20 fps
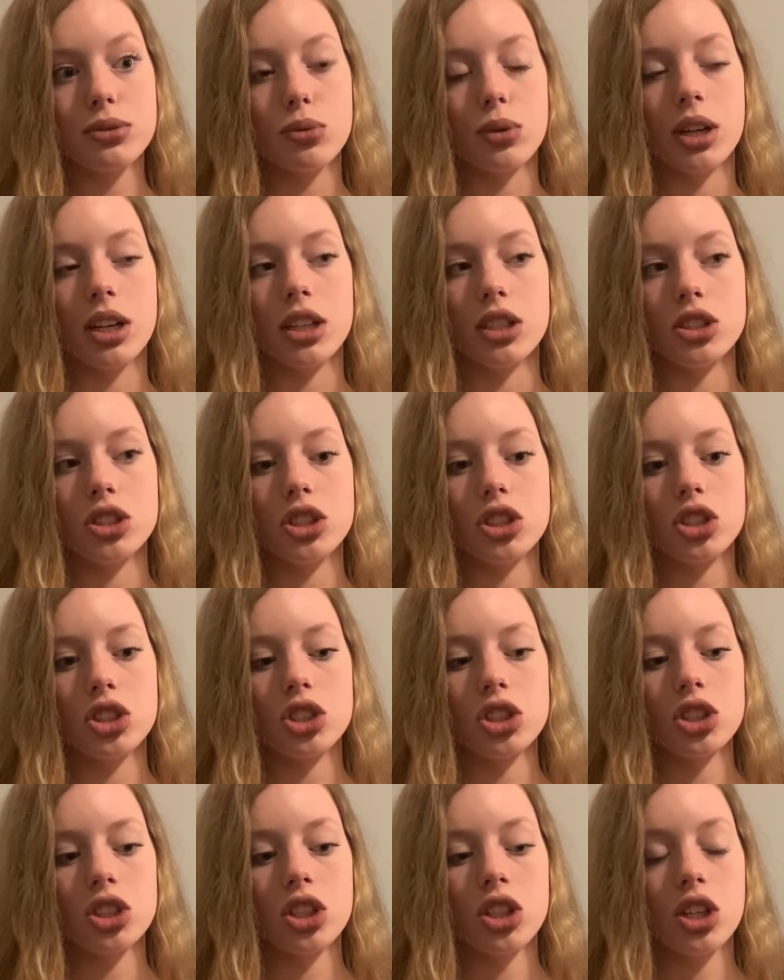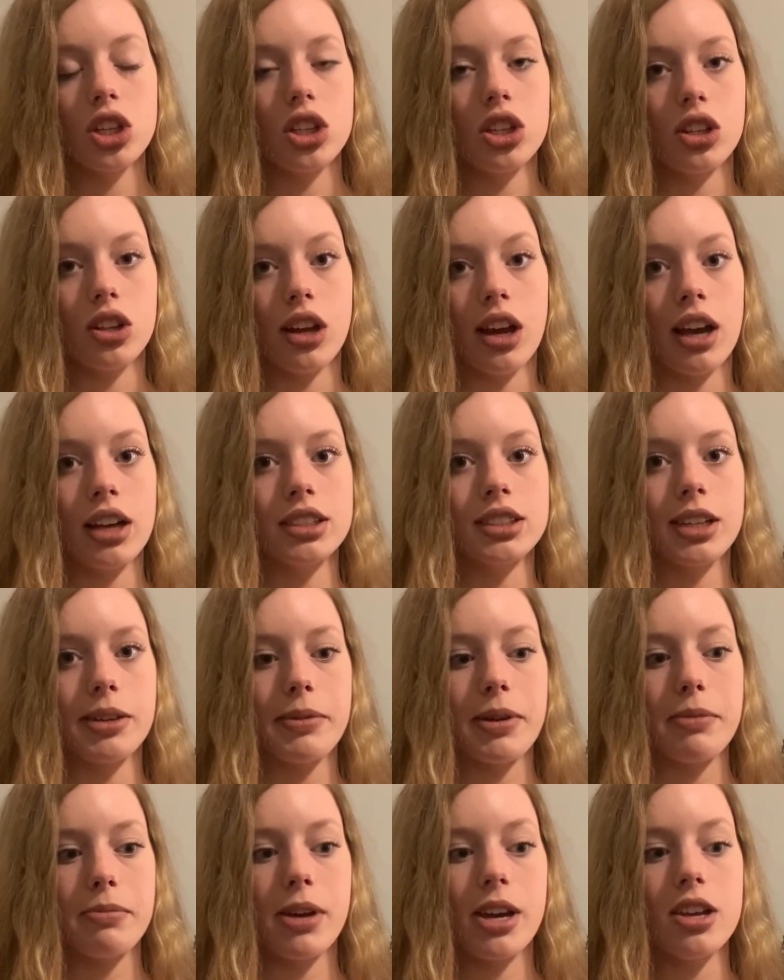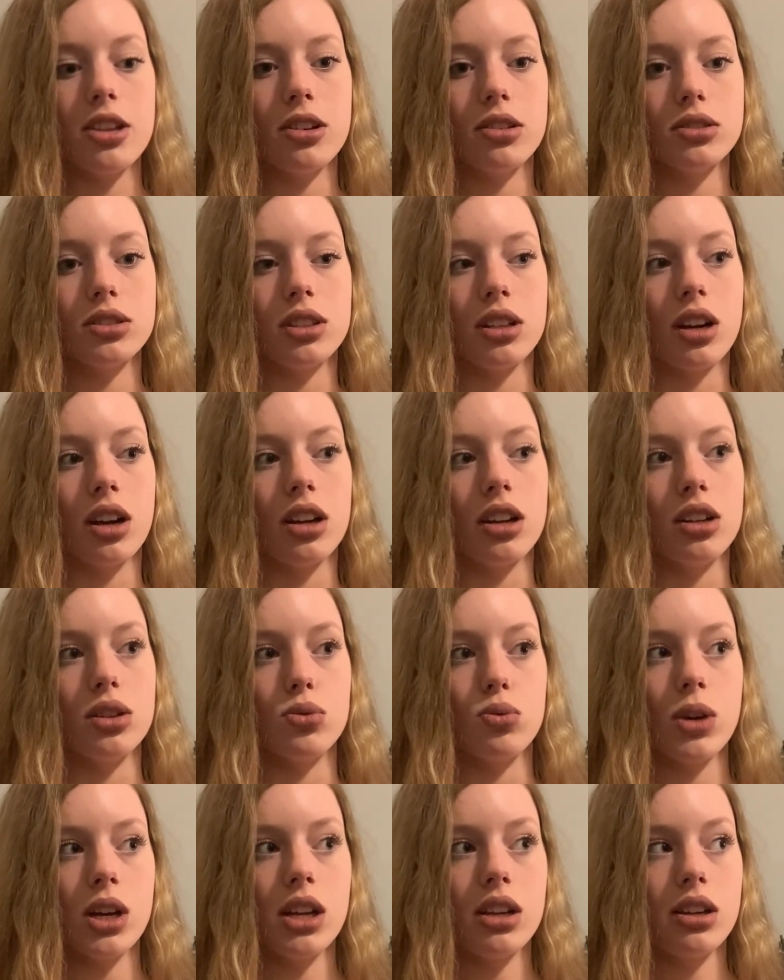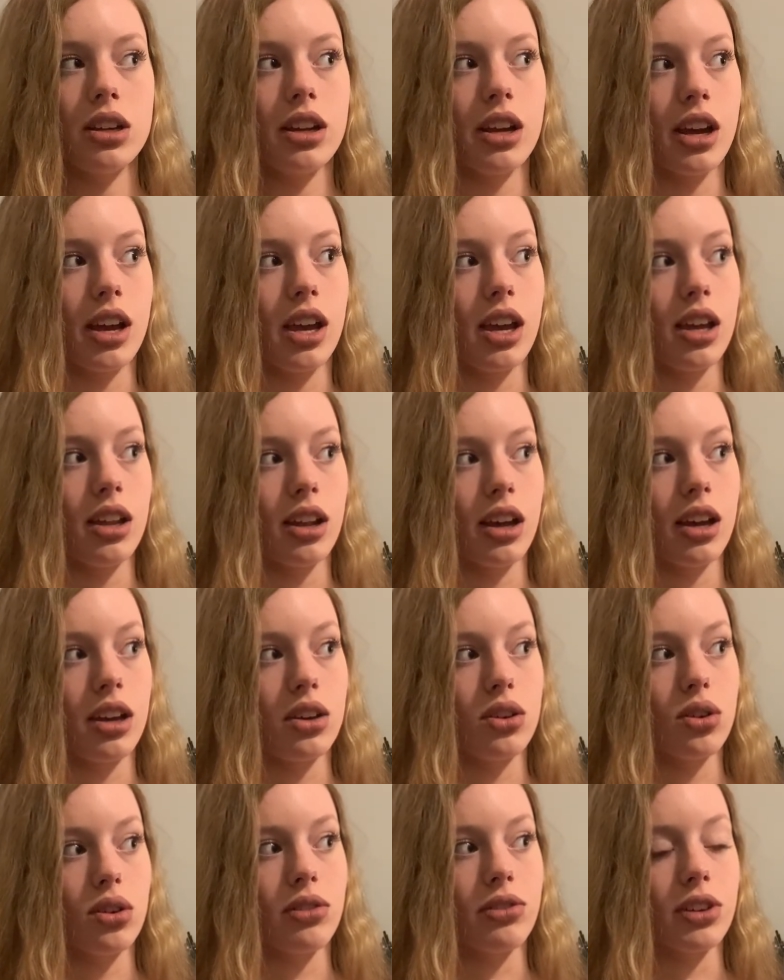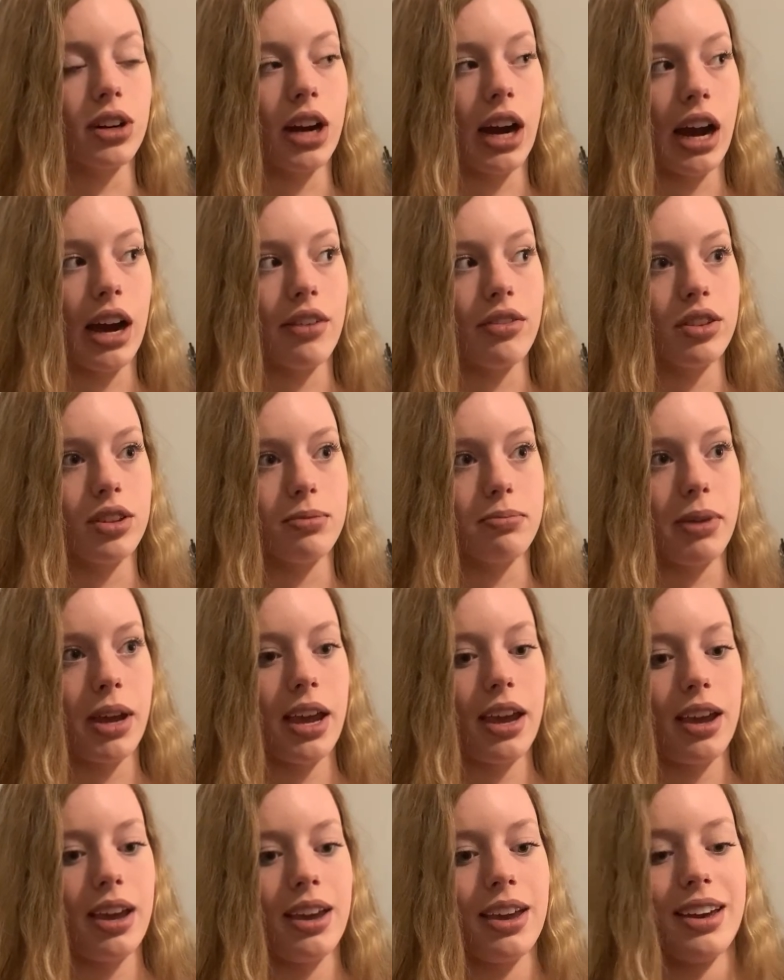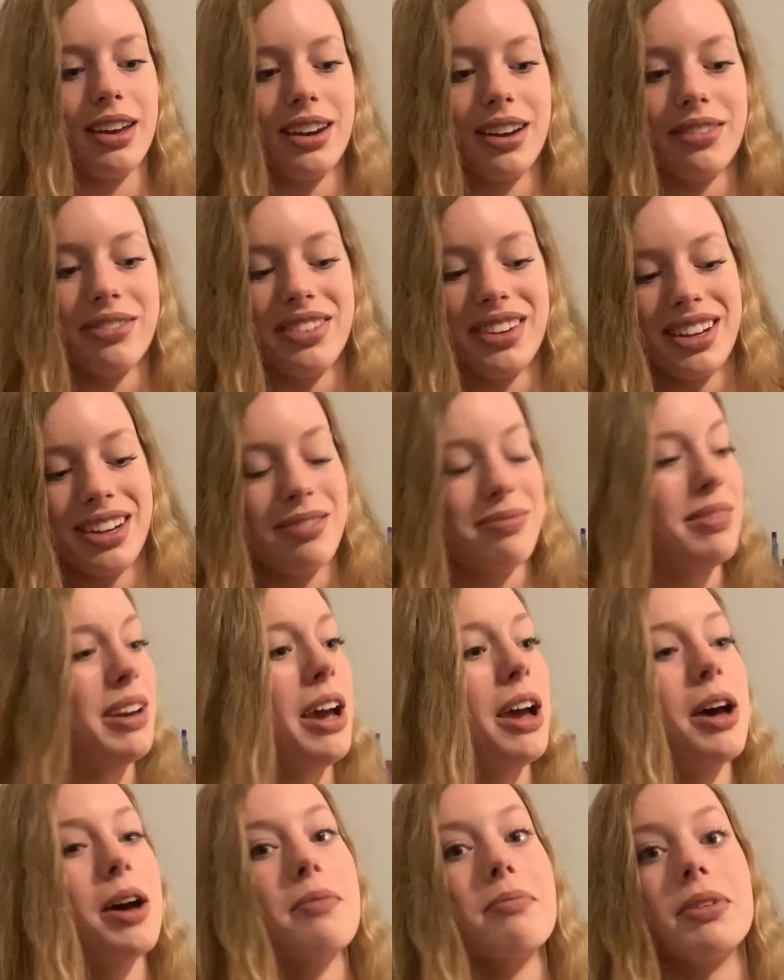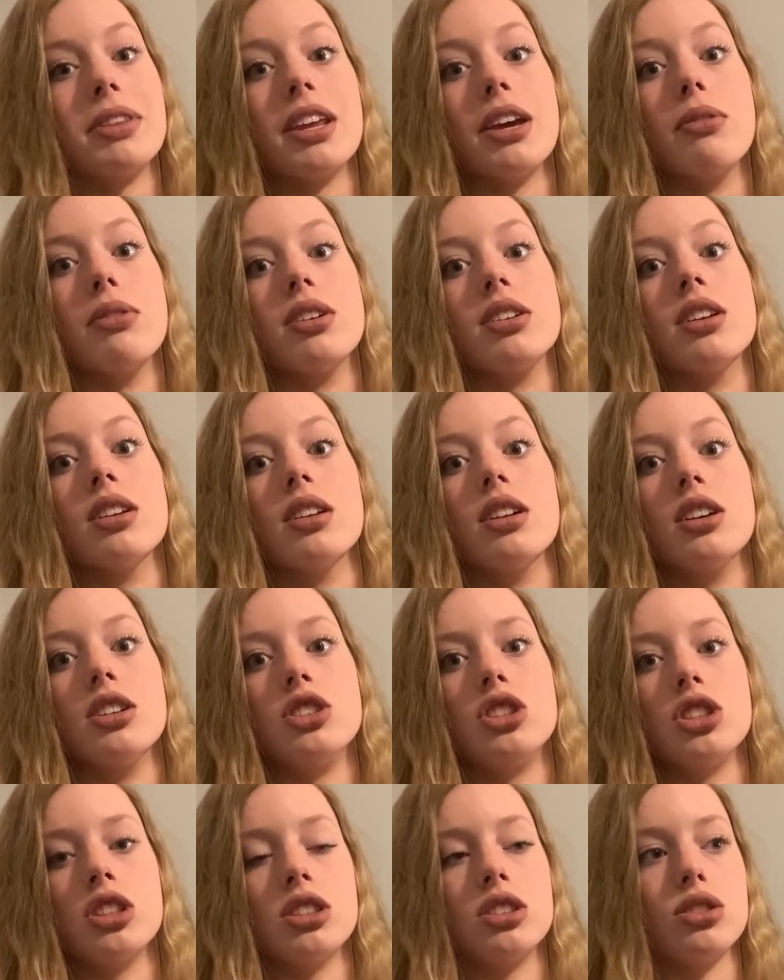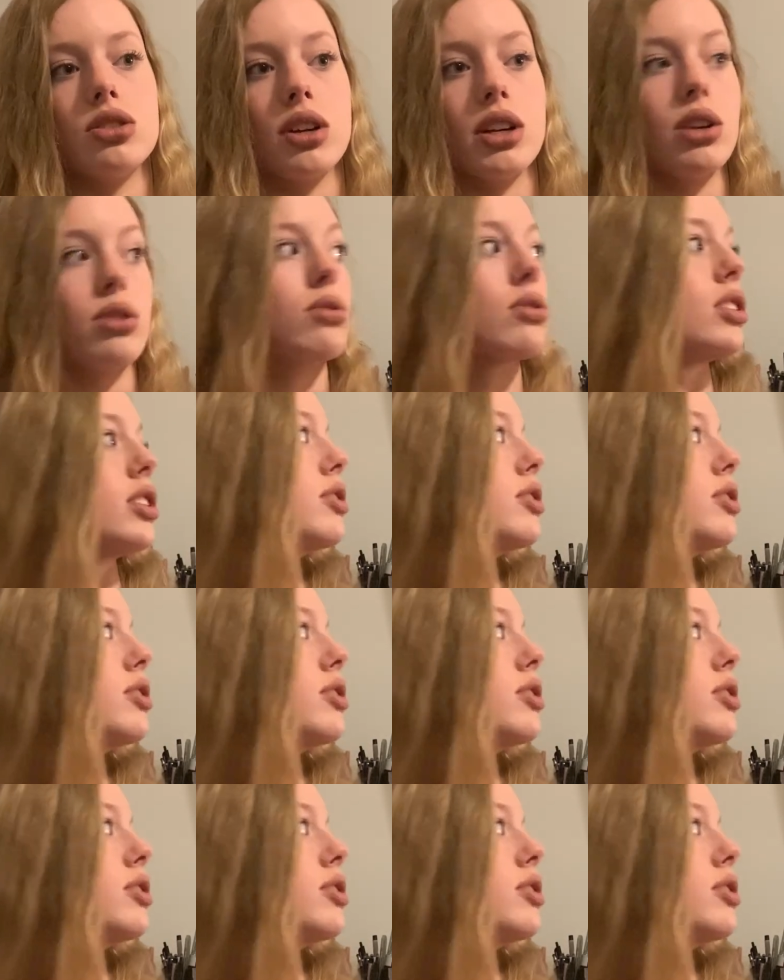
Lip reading: which the last time I made those did not end well, and I ate like over half the pan of them, but they were delicious, so I don't really